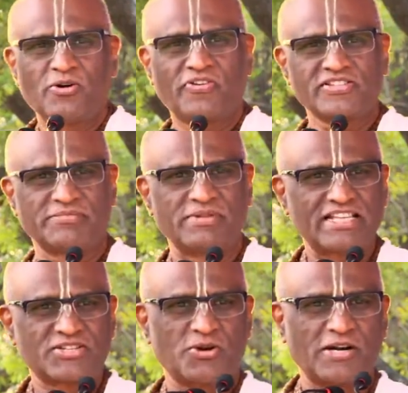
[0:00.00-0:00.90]
go for some
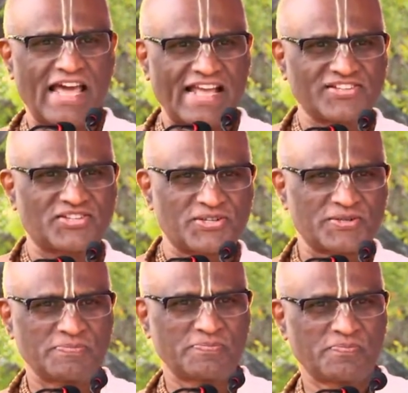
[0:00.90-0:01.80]
disco
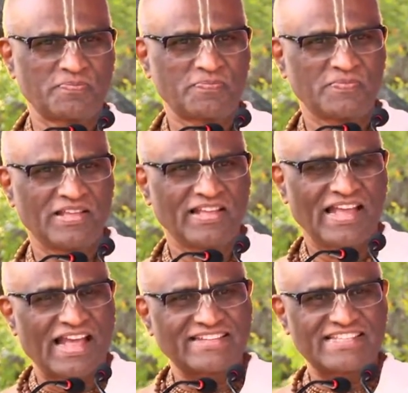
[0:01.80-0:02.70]
dance
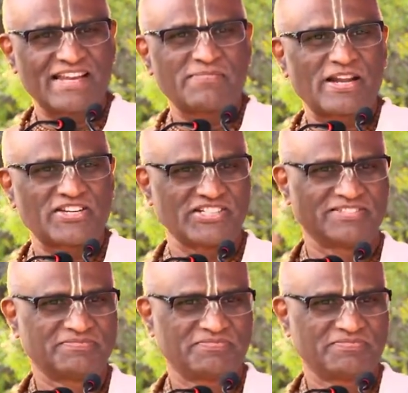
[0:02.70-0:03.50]
and celebration.